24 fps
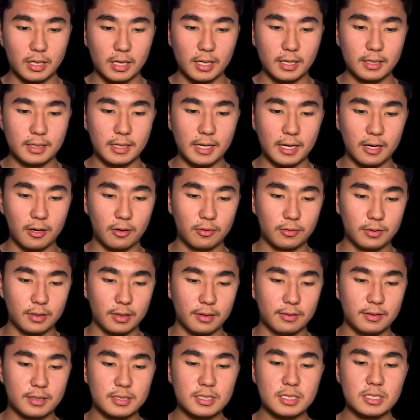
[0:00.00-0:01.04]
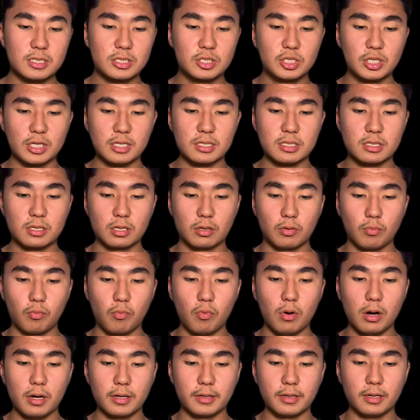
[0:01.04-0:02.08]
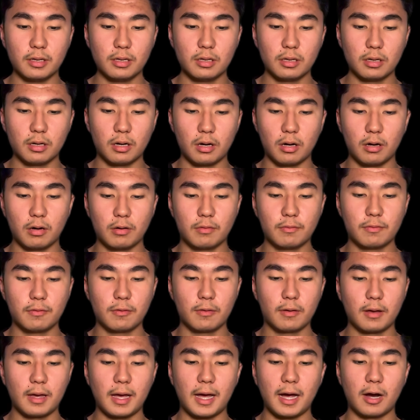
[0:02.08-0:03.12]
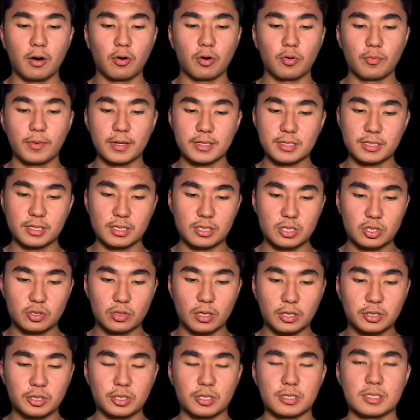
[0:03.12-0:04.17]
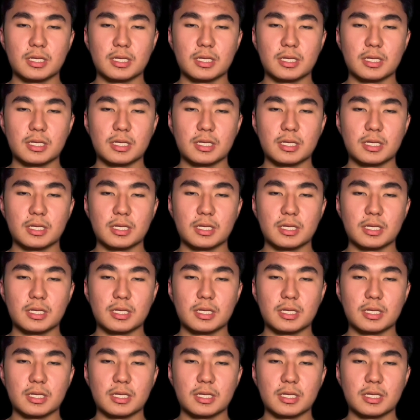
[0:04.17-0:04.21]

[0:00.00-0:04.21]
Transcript: Now, this is just one of our resonance structures,